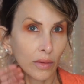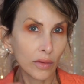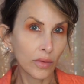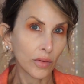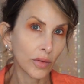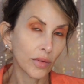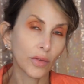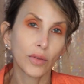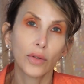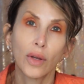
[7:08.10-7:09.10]
It's
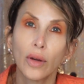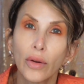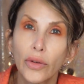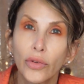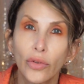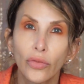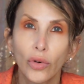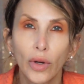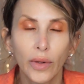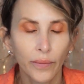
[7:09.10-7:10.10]
scary so
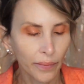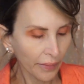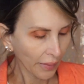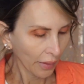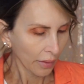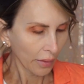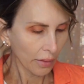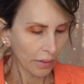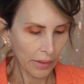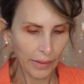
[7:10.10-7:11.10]
far.
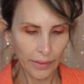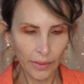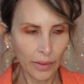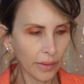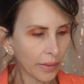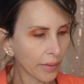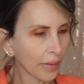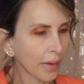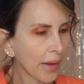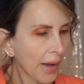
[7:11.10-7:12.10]
All right.
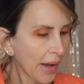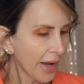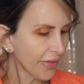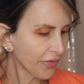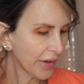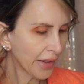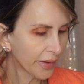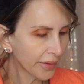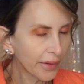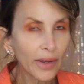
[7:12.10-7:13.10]
I
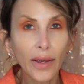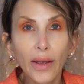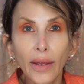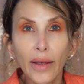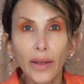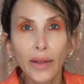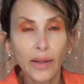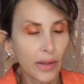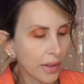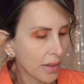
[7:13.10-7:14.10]
found
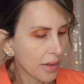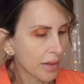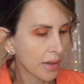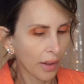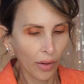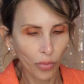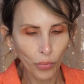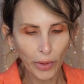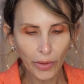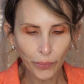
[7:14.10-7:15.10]
a
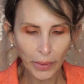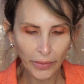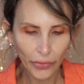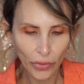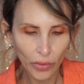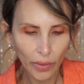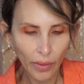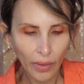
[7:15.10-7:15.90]
brown pencil.